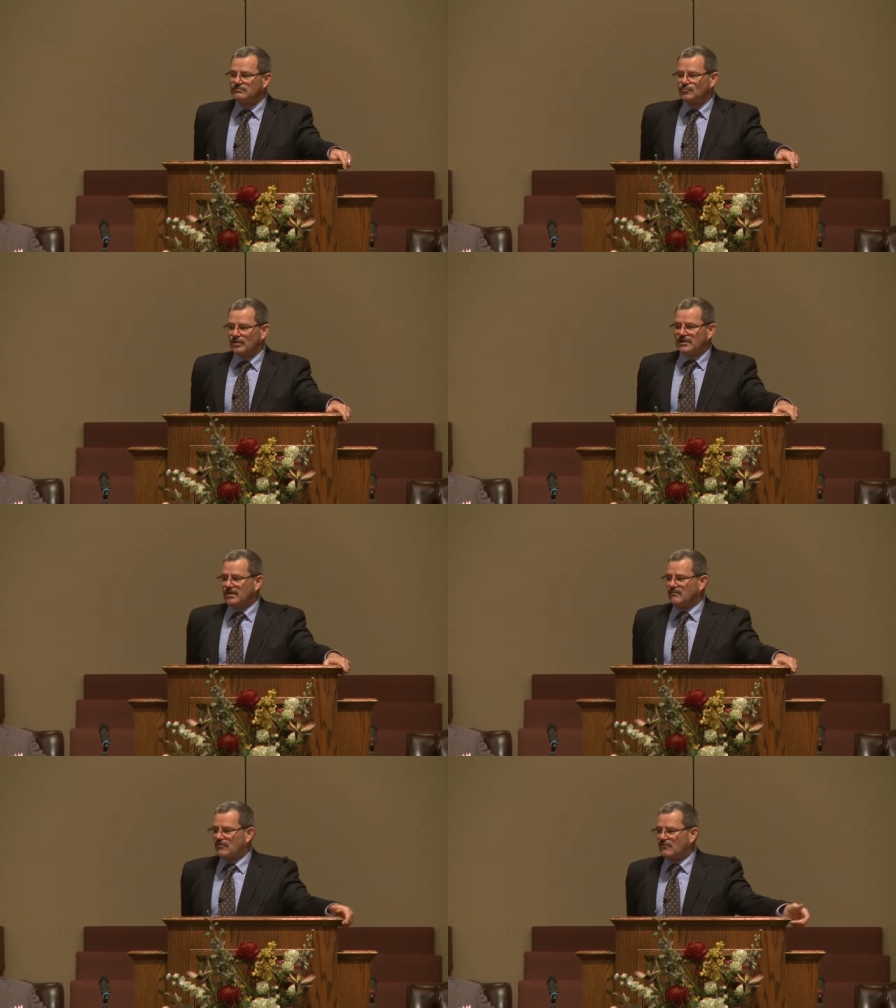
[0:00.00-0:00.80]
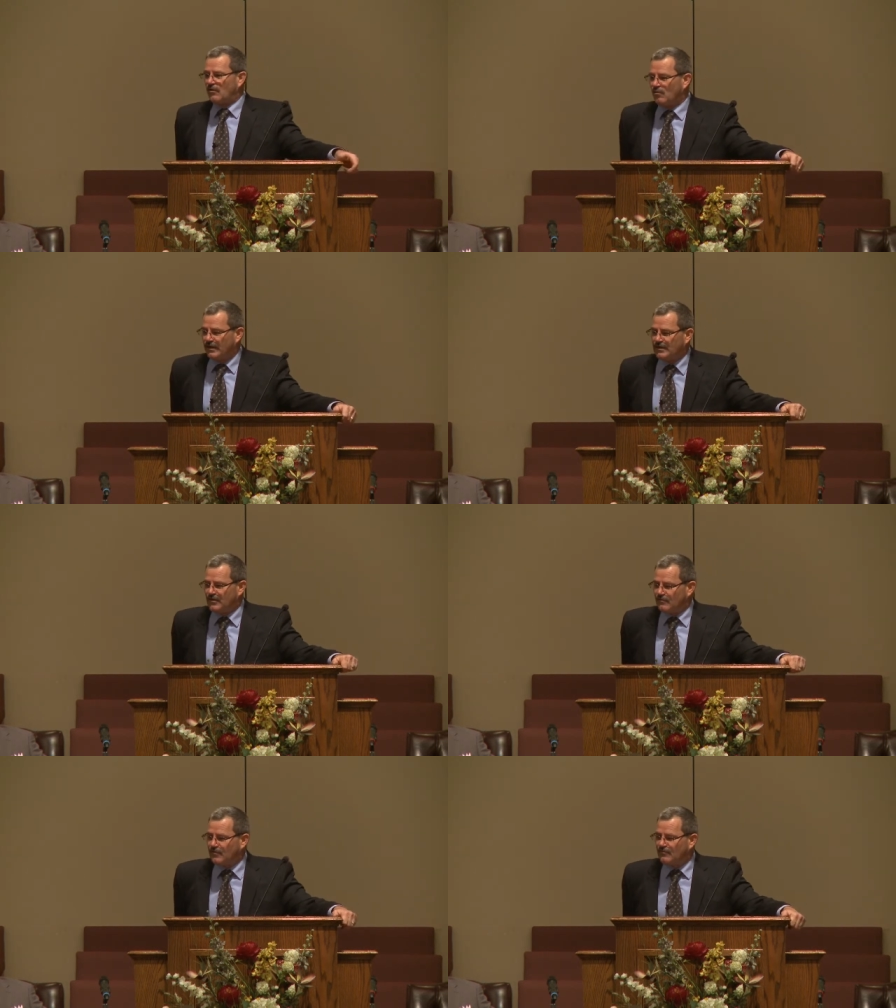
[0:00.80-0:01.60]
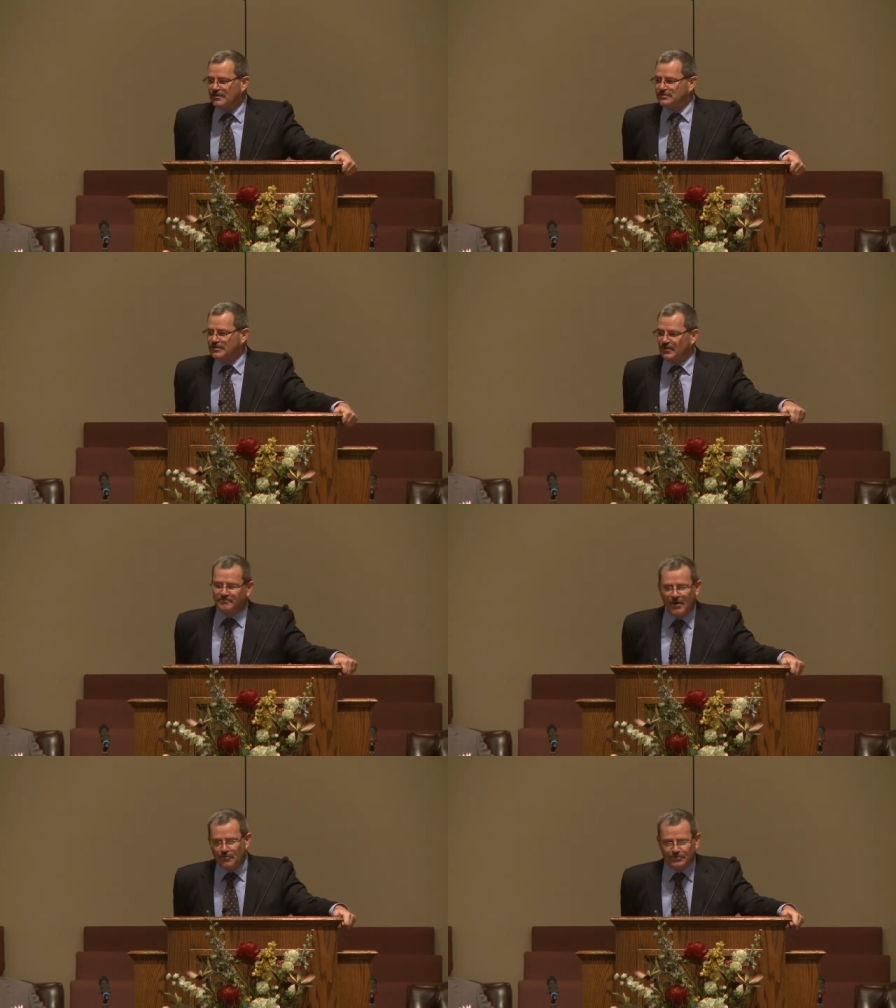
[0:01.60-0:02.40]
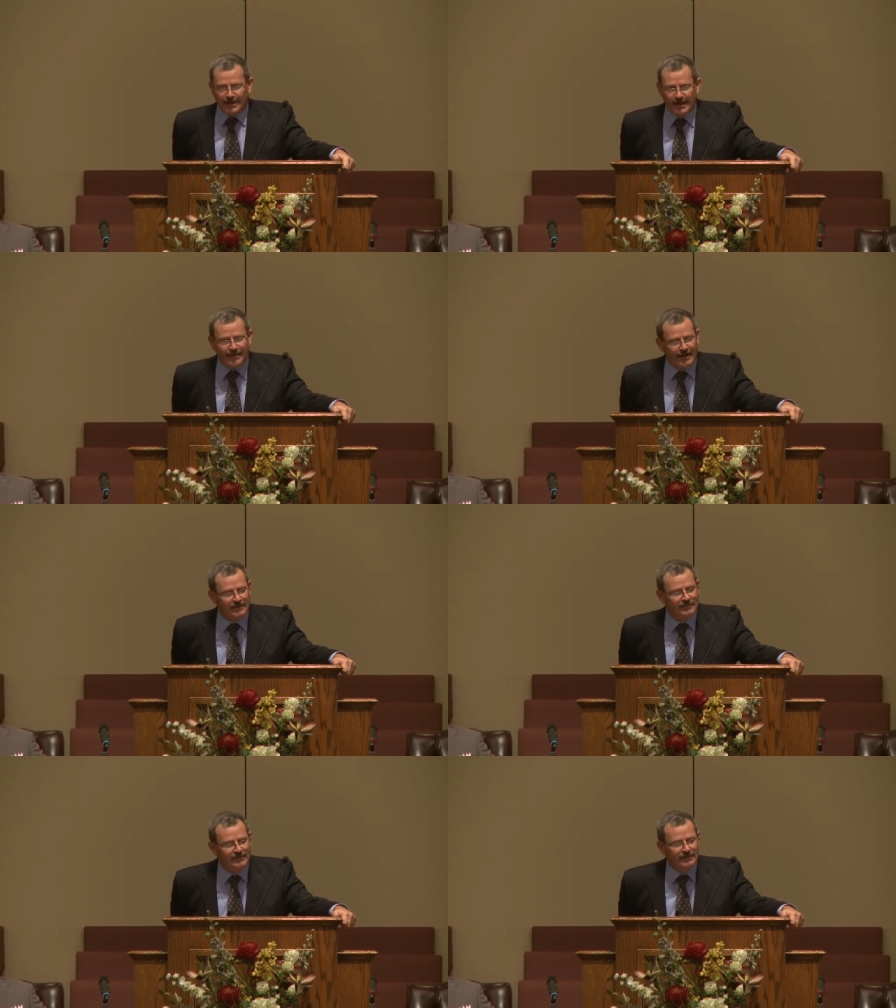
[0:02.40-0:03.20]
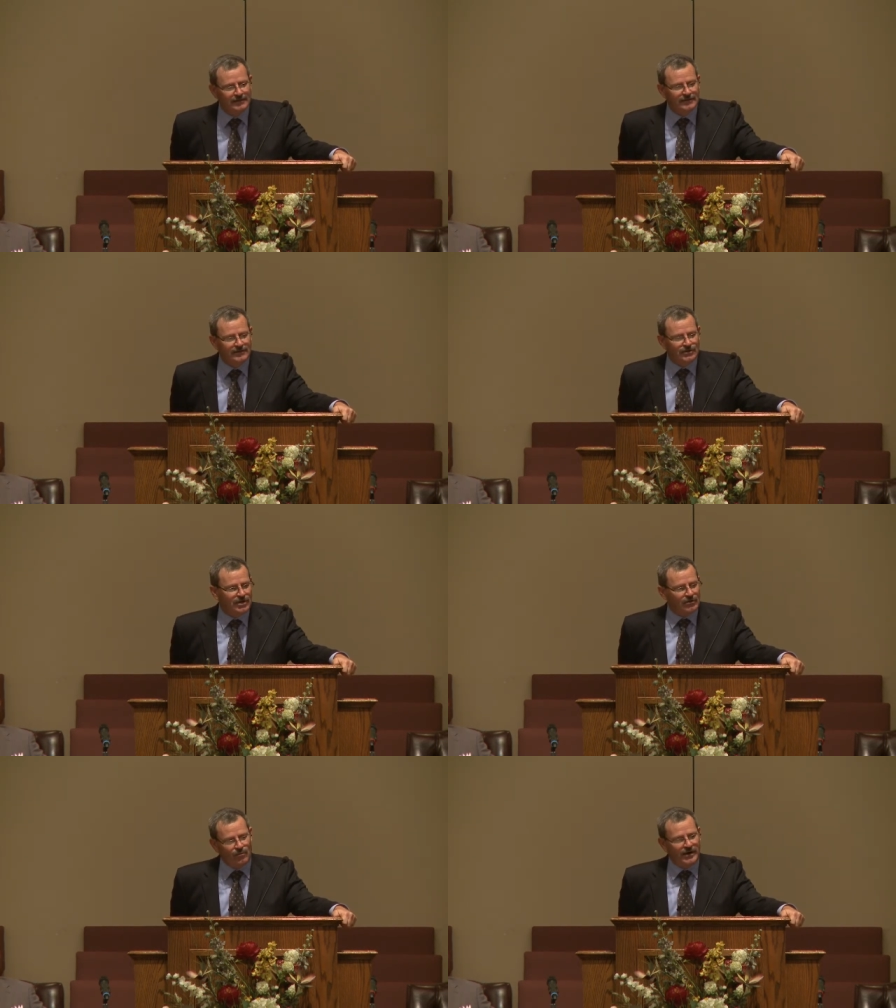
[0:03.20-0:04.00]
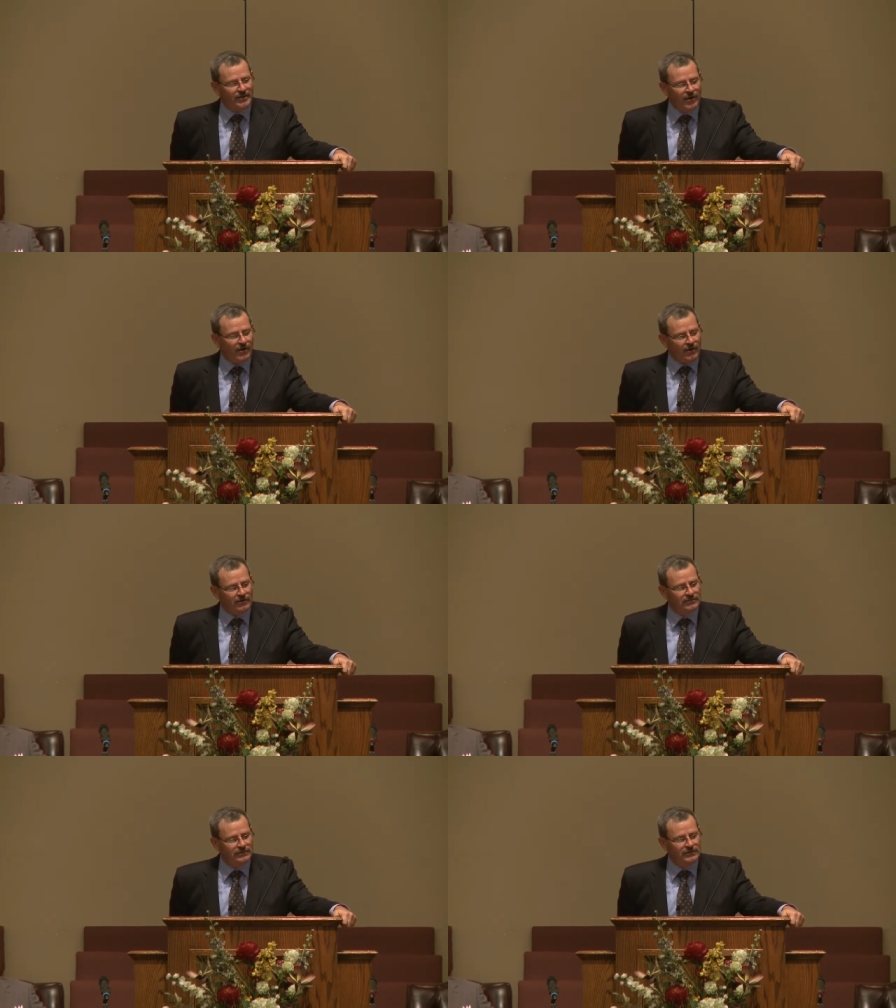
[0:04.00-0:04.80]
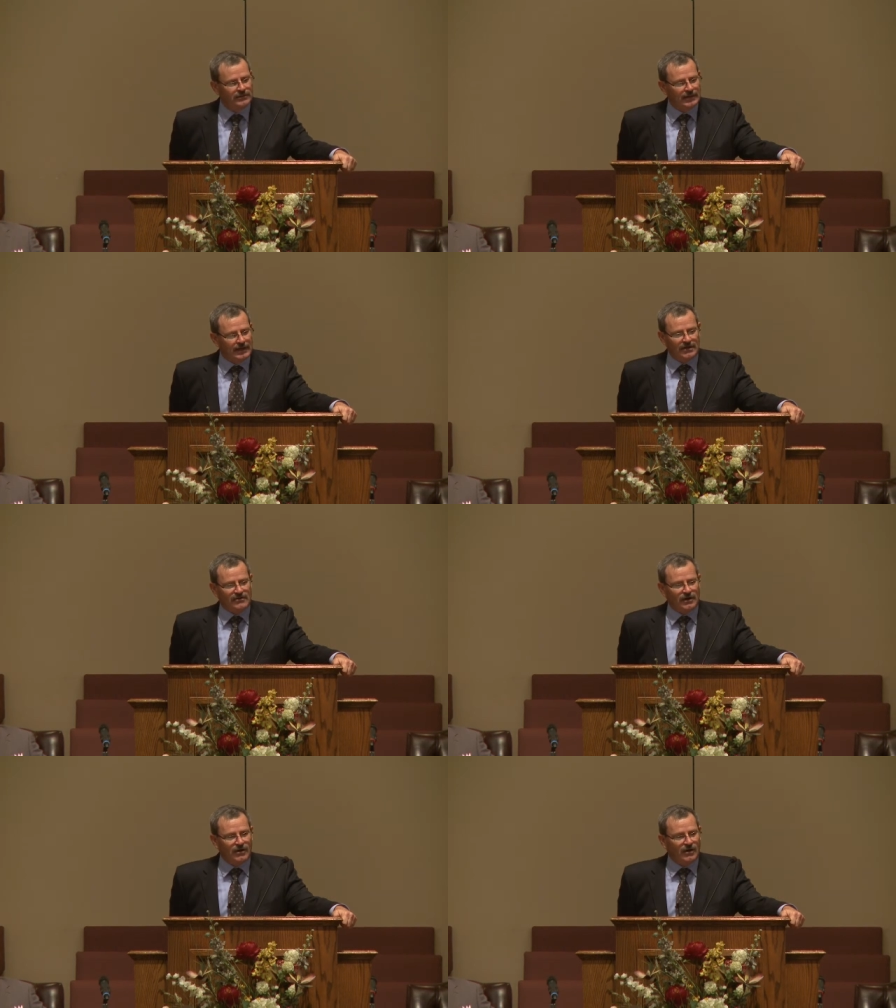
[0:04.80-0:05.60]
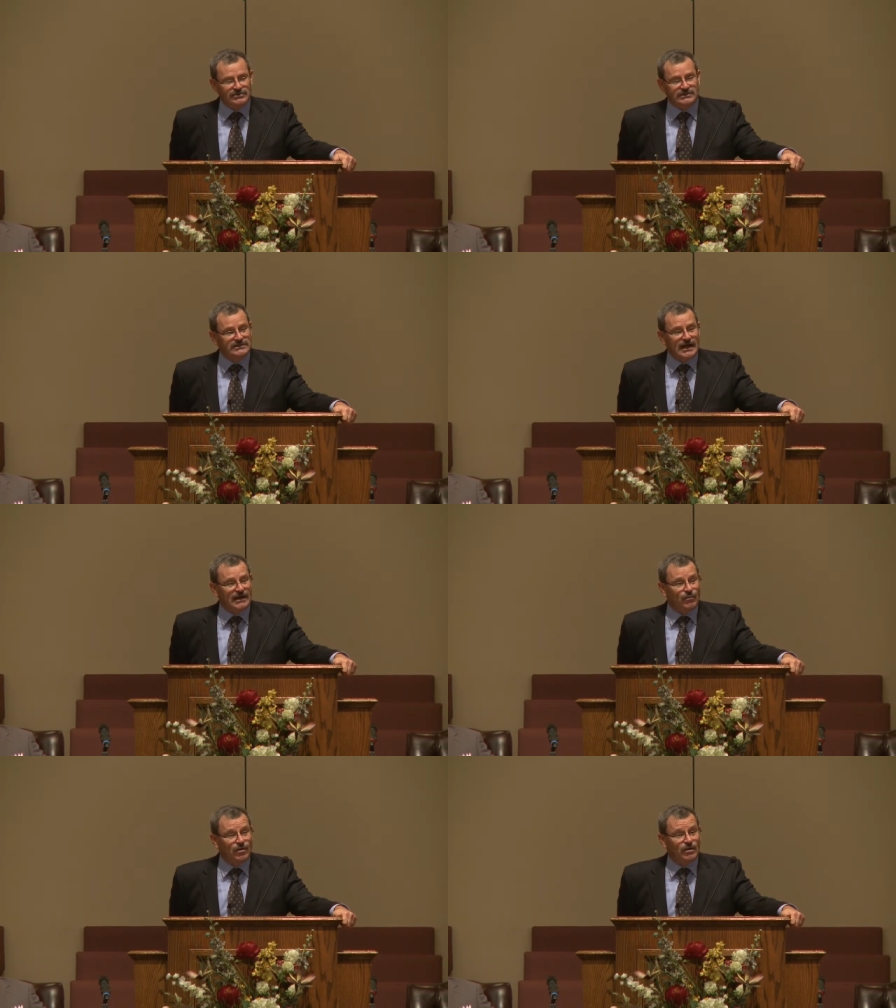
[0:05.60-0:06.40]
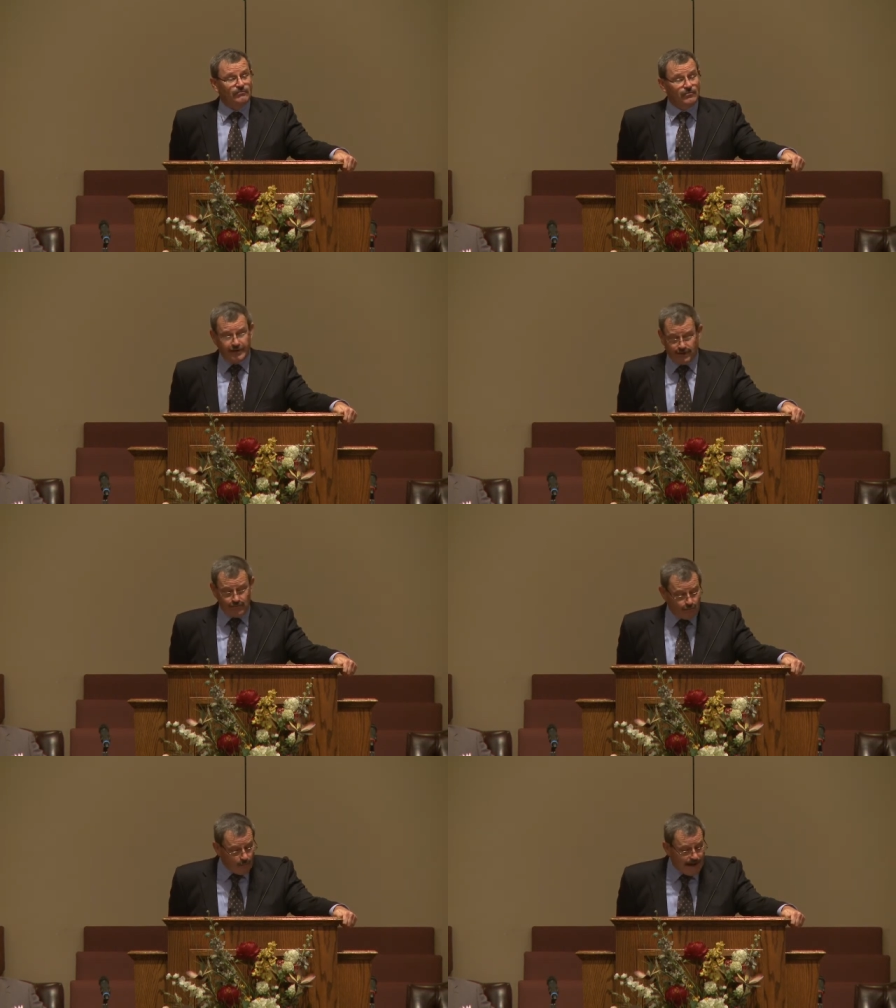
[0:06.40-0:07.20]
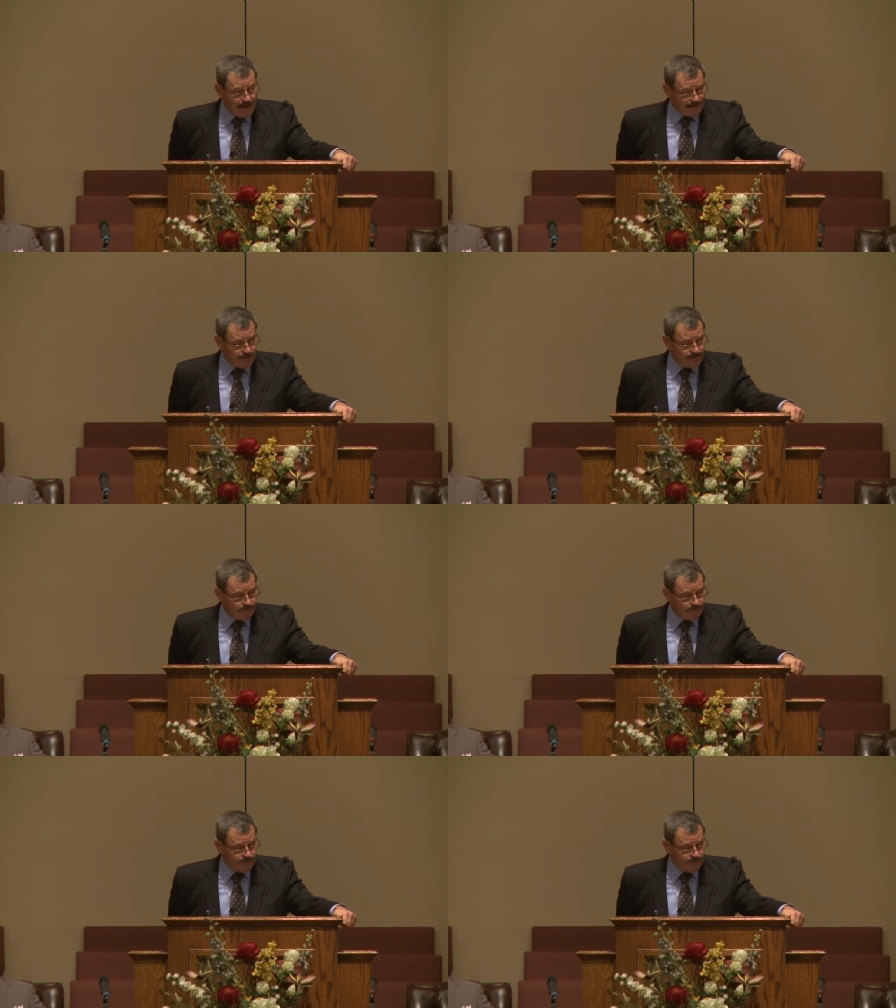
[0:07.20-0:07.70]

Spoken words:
when it comes to soul winning, there's no such thing as poaching. Amen? You can win them all. And there's a lost and dying world really waiting